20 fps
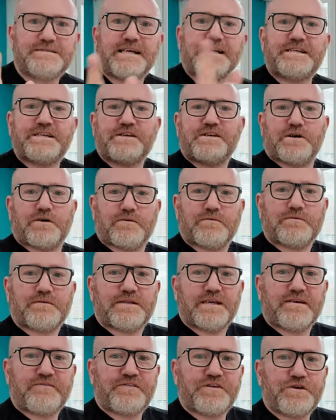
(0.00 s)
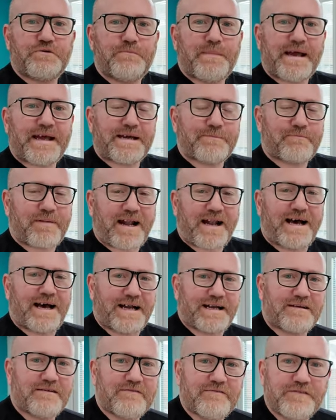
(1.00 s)
Did you know that if you make a
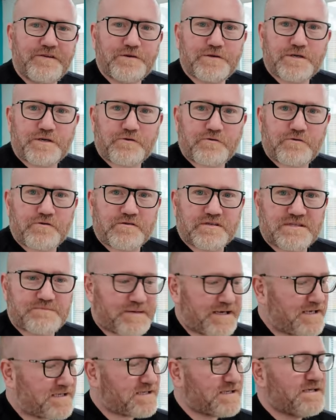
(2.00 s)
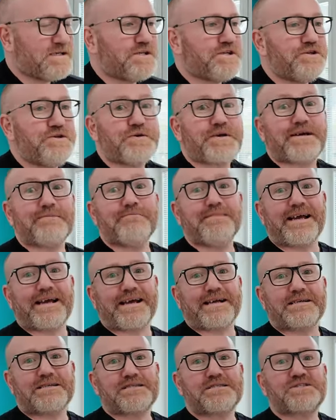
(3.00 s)
plan for your growing space, you can
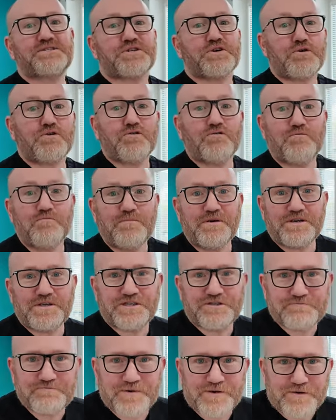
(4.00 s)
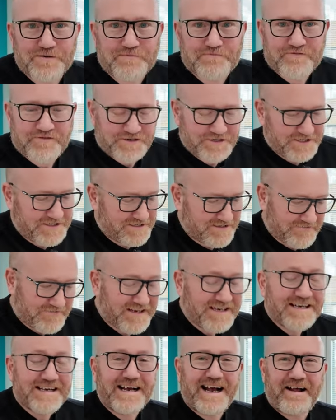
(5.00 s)
make it so much more productive?
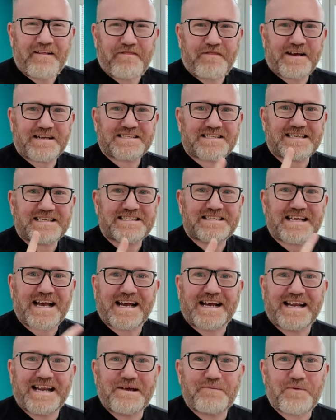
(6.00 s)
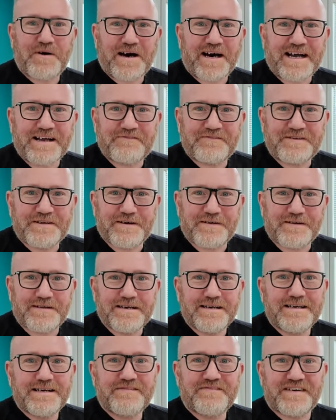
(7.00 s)
And that's exactly what I've done
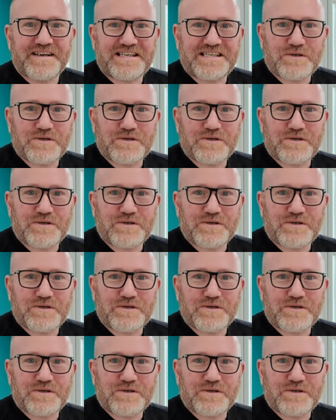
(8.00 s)
for